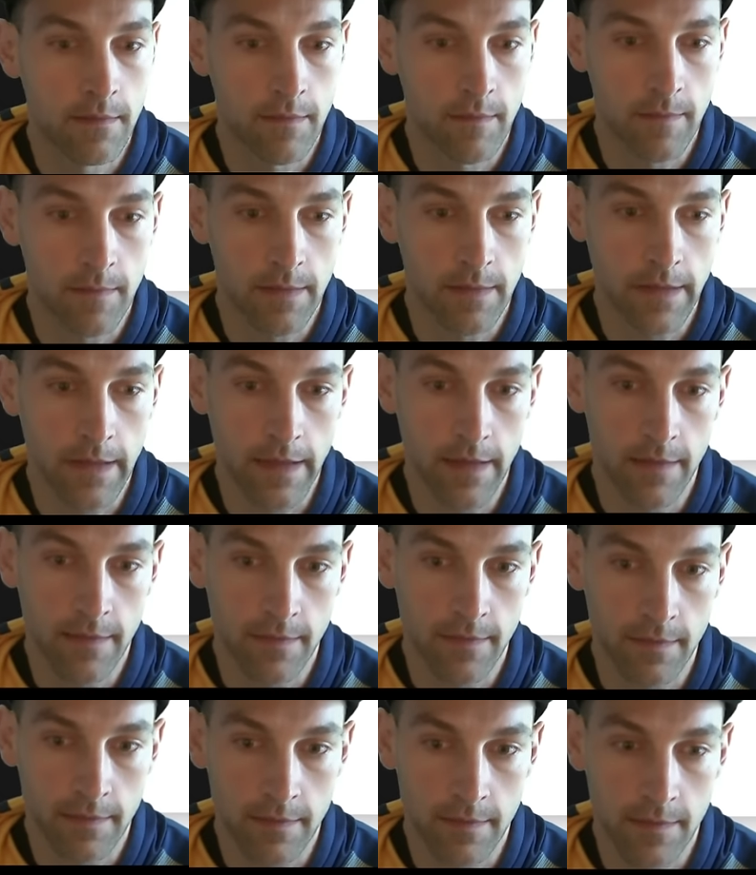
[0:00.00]

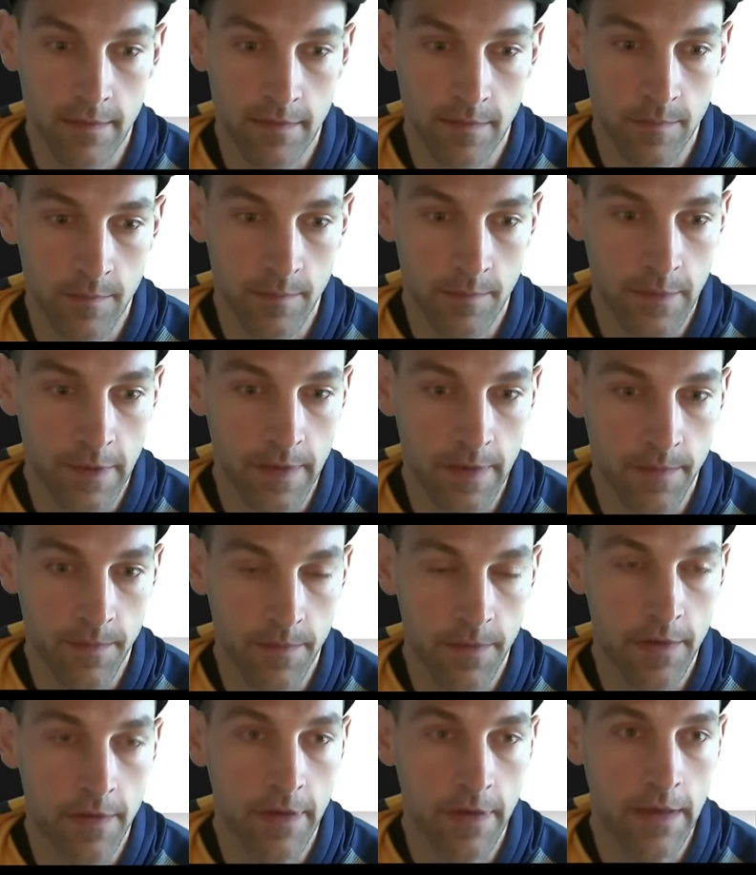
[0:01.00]
Land. Play a
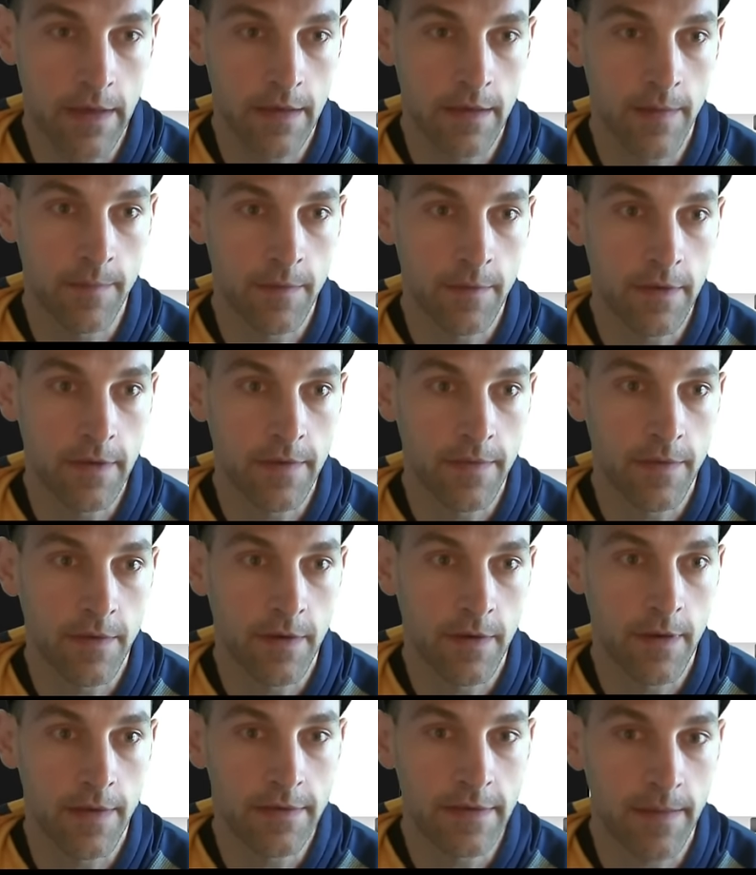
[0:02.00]
pre-ordain. I'm looking for an
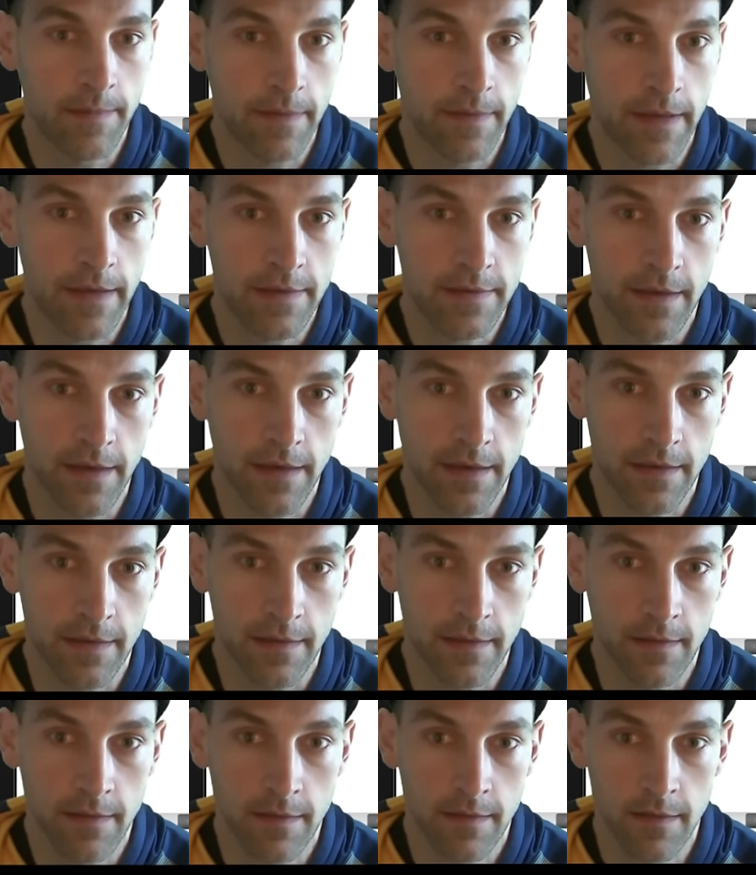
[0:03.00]
untapped land so I can...
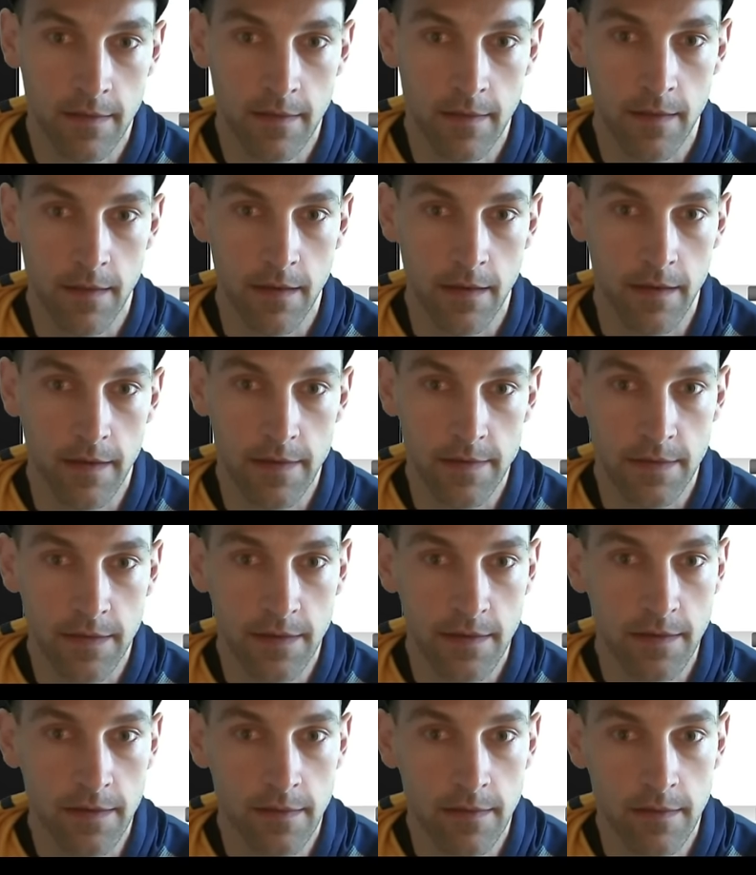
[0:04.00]
All right, that's
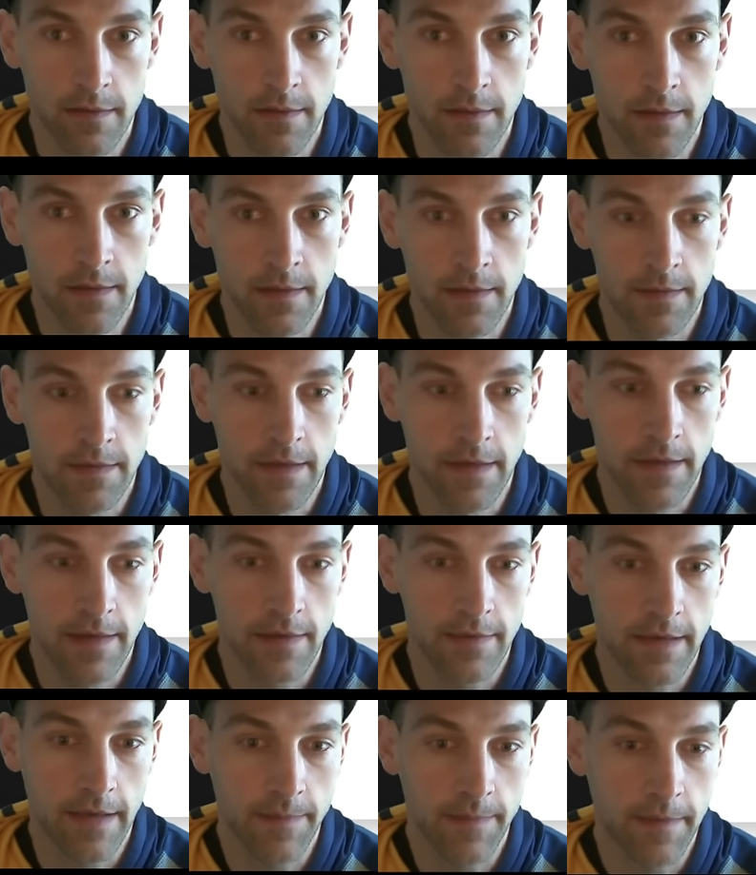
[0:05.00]
good. Take the
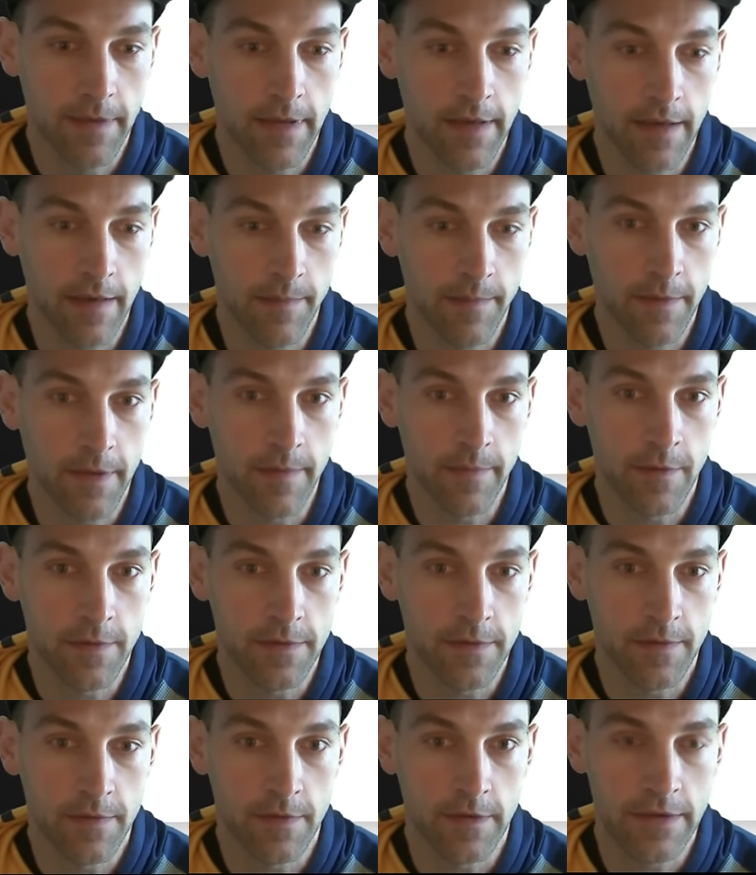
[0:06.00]
untapped land, I can play the
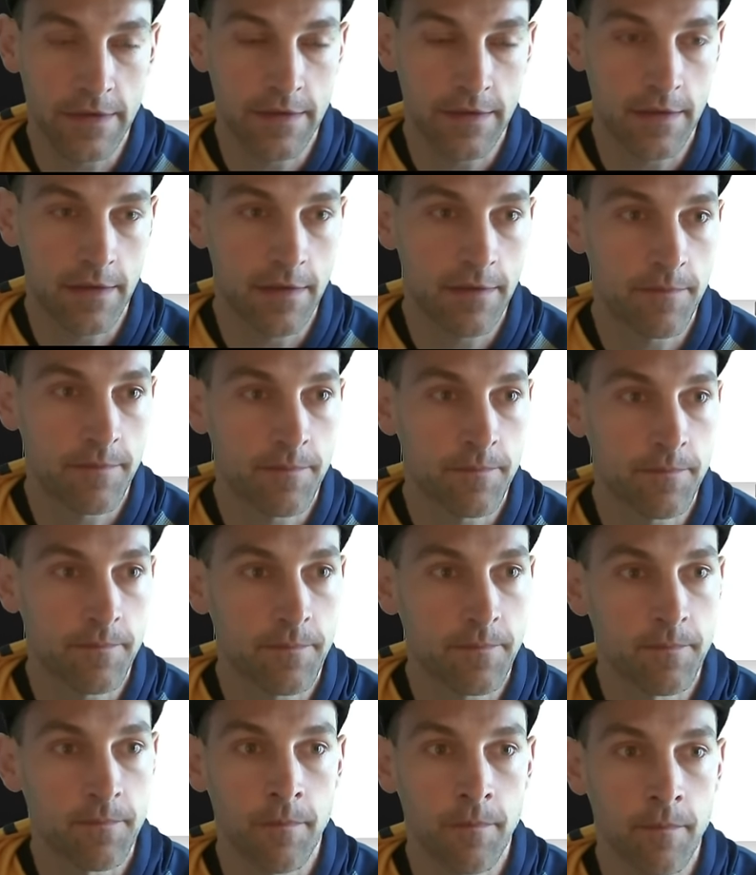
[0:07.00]
Mulldrifter next turn. i
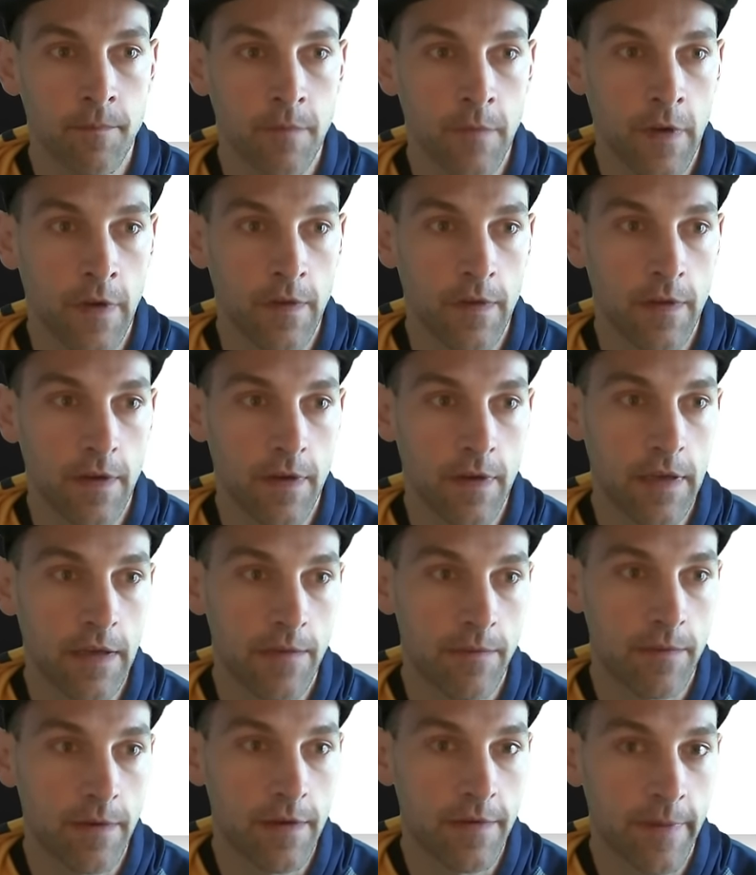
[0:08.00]
are going to
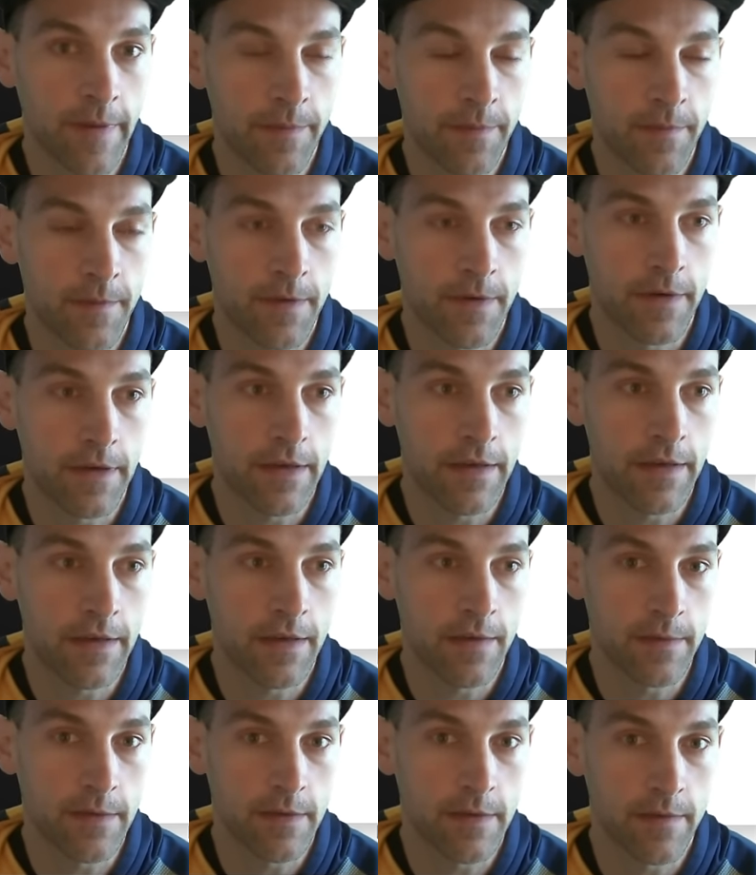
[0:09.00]
get rid of my Preordain
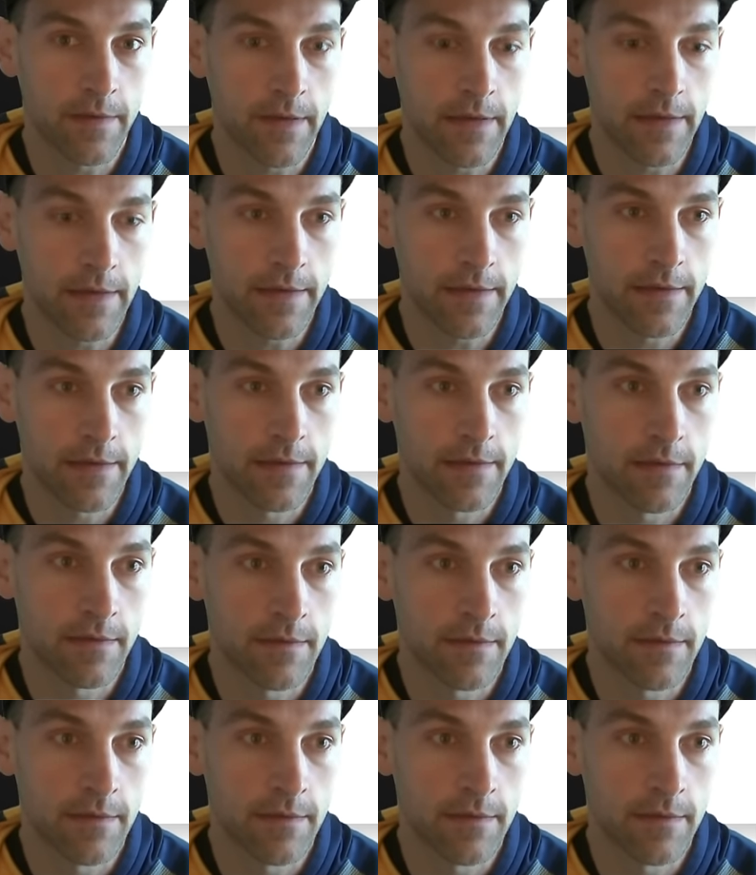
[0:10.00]
here with the Relic.